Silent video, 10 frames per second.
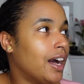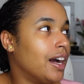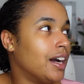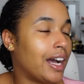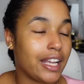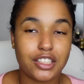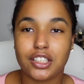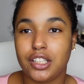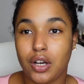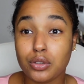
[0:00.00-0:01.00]
I
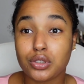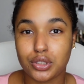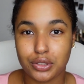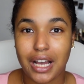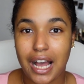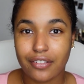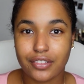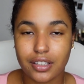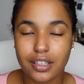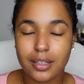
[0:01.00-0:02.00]
usually also do it
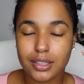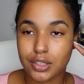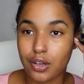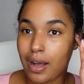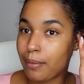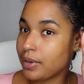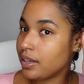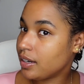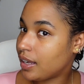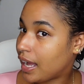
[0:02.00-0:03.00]
after, so I
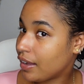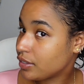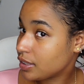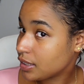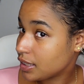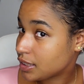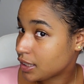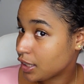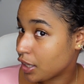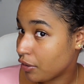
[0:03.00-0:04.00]
have to
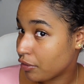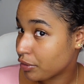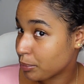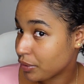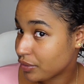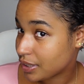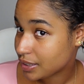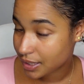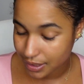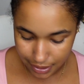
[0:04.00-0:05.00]
literally go and remove
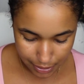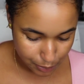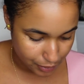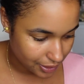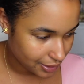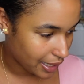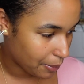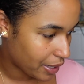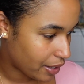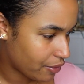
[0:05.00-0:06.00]
this because it's more than
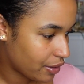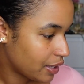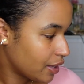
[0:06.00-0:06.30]
time now,